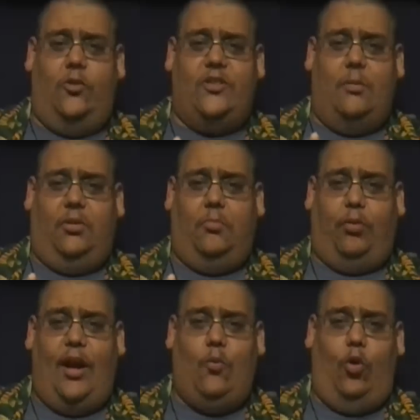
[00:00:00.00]
is able to
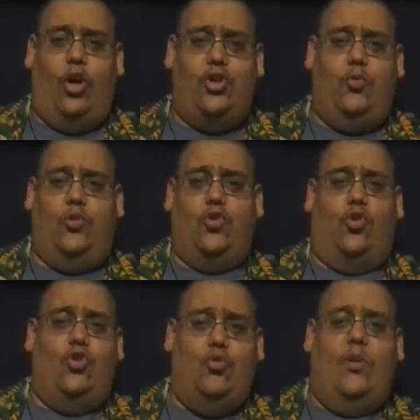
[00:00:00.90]
brainwash you and
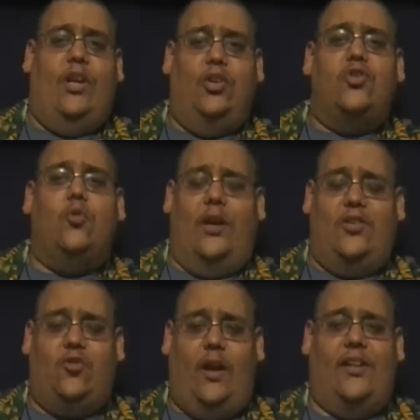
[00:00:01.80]
turn you into a
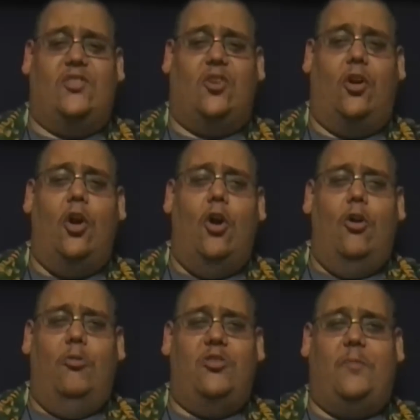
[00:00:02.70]
Trancer.
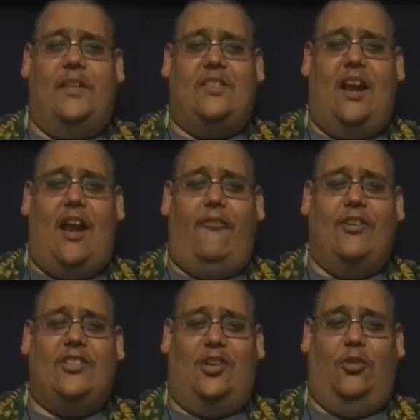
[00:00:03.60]
Which means that every
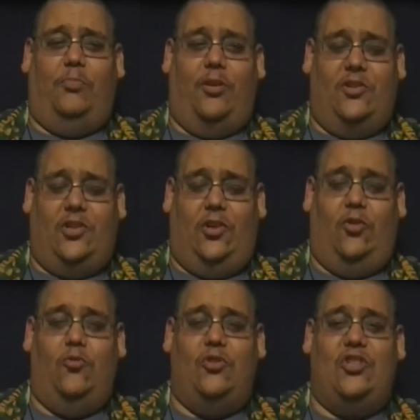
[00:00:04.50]
single person
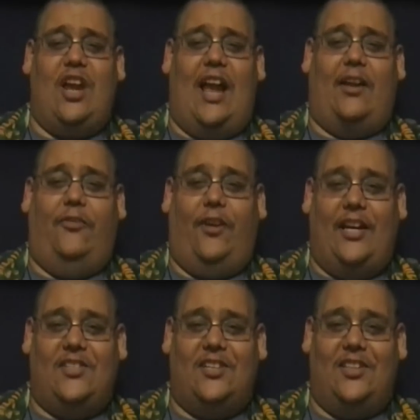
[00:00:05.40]
who Jack
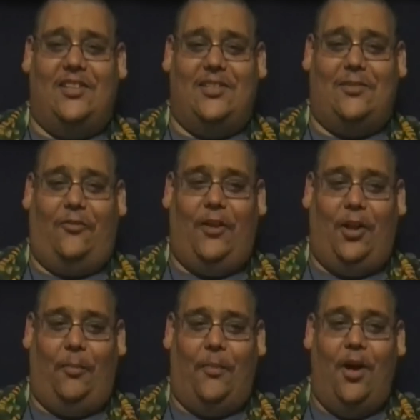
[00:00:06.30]
fights in this
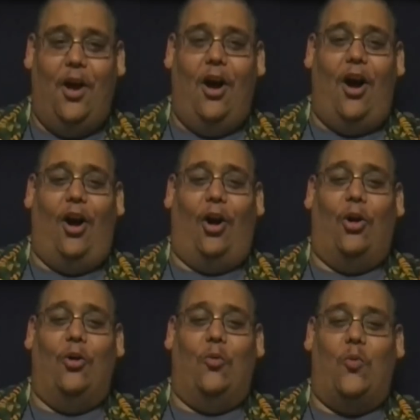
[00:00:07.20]
film are
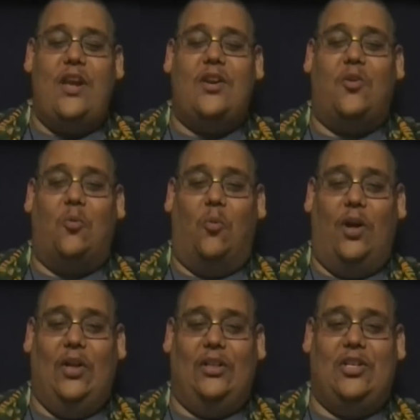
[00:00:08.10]

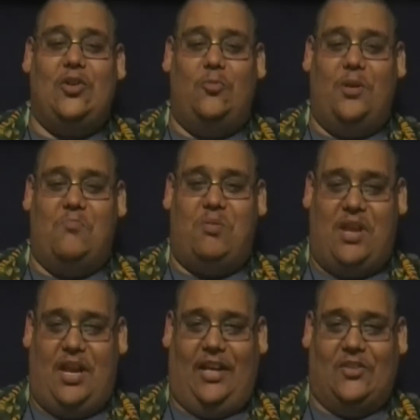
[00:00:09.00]
weak-willed human
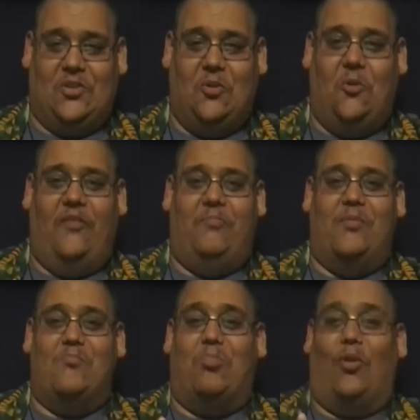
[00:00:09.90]
beings who have
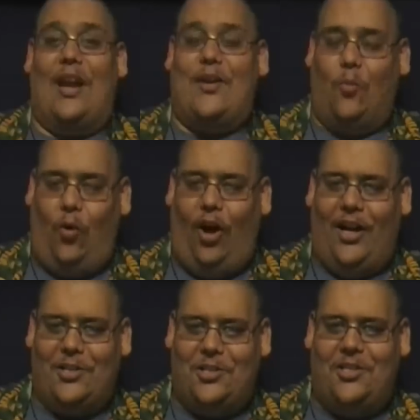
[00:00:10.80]
been
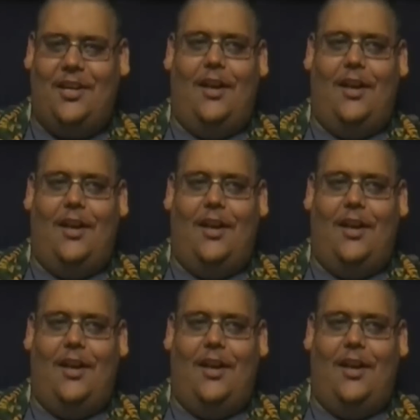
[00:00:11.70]
brainwashed.